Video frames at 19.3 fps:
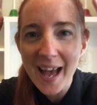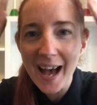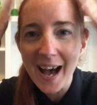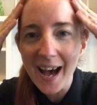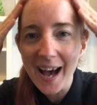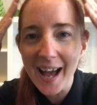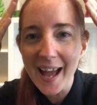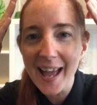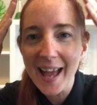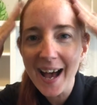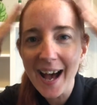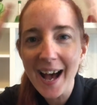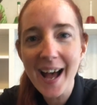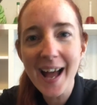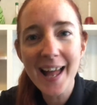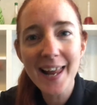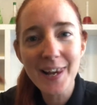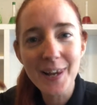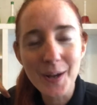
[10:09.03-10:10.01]

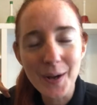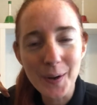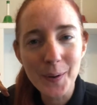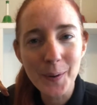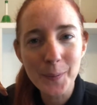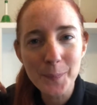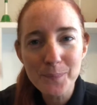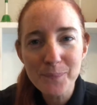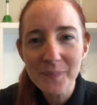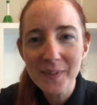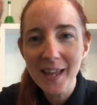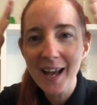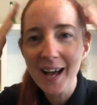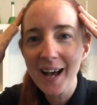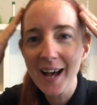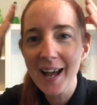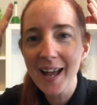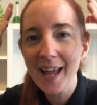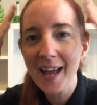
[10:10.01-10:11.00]
High, low,
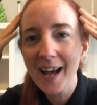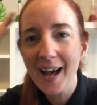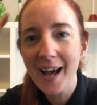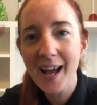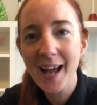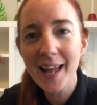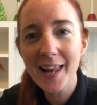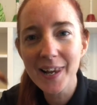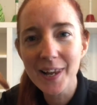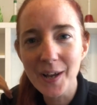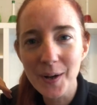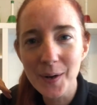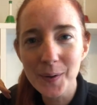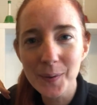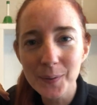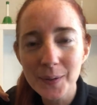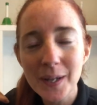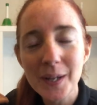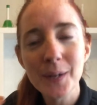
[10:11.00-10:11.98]
Hi, hi,
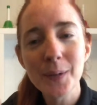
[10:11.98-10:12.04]
low,